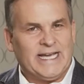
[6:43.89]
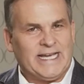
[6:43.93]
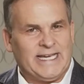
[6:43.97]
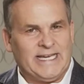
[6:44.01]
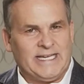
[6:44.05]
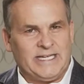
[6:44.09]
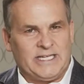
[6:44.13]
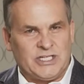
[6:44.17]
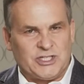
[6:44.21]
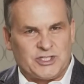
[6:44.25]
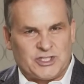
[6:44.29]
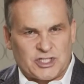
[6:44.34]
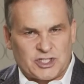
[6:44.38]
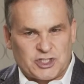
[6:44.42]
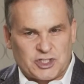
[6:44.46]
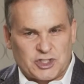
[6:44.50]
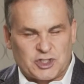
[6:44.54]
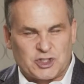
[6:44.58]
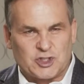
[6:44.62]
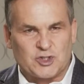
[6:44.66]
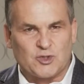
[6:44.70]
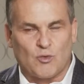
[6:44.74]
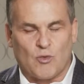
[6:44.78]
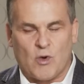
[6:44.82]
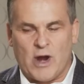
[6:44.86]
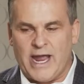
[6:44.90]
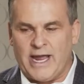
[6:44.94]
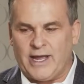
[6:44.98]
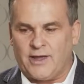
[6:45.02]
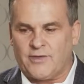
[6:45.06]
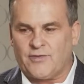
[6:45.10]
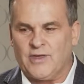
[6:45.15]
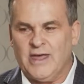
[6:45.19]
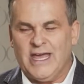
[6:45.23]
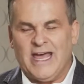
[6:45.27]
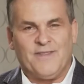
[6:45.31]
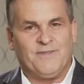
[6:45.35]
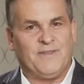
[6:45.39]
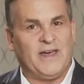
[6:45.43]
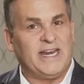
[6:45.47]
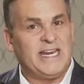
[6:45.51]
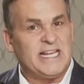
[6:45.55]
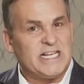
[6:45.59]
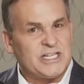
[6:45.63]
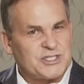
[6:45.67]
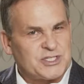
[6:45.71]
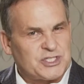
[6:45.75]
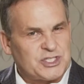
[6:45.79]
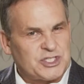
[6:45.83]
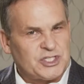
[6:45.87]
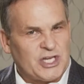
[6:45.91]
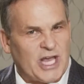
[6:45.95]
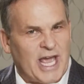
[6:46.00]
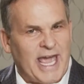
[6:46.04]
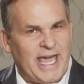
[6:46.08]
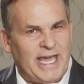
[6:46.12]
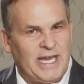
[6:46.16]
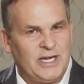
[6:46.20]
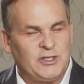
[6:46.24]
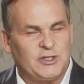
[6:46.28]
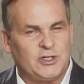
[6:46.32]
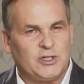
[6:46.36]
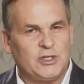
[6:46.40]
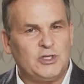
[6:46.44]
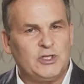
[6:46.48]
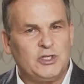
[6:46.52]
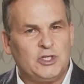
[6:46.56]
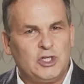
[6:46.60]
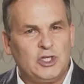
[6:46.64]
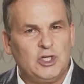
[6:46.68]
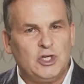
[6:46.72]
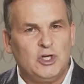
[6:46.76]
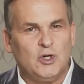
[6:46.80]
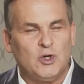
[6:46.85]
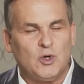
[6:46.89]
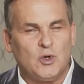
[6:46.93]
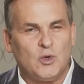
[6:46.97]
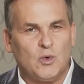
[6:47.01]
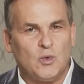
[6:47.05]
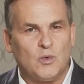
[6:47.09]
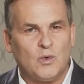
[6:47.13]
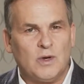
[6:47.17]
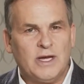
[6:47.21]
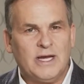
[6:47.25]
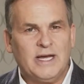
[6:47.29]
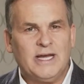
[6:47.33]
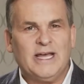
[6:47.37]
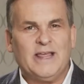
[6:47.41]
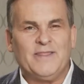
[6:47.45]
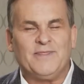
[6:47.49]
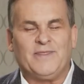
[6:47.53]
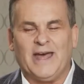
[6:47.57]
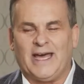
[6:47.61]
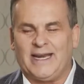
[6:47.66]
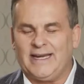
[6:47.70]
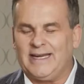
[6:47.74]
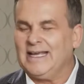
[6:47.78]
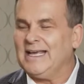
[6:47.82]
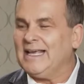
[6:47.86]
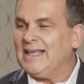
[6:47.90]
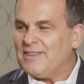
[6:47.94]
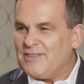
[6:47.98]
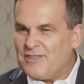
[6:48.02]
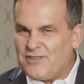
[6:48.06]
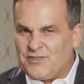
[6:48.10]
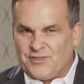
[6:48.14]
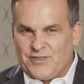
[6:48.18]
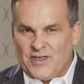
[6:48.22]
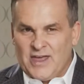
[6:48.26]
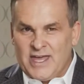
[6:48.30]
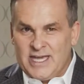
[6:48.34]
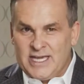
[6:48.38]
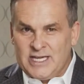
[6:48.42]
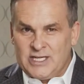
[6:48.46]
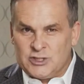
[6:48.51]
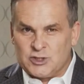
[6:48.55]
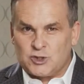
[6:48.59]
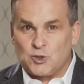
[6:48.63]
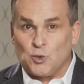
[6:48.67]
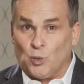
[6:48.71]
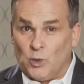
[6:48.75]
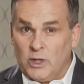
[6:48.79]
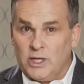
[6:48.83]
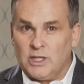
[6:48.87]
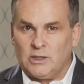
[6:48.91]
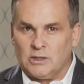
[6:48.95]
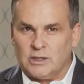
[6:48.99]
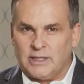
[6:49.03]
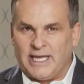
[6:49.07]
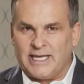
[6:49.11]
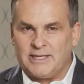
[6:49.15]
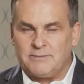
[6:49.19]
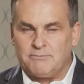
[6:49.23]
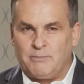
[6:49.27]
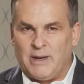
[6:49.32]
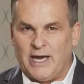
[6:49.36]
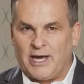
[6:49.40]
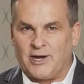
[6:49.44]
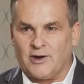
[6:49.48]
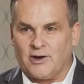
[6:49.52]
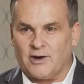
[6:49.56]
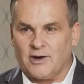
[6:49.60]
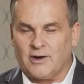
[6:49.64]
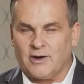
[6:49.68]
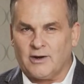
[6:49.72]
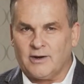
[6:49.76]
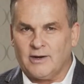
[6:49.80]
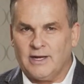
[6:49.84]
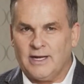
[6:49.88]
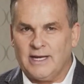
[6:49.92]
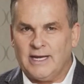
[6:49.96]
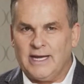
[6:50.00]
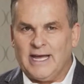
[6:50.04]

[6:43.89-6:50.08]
It is a strength that is saying to you that things will get better,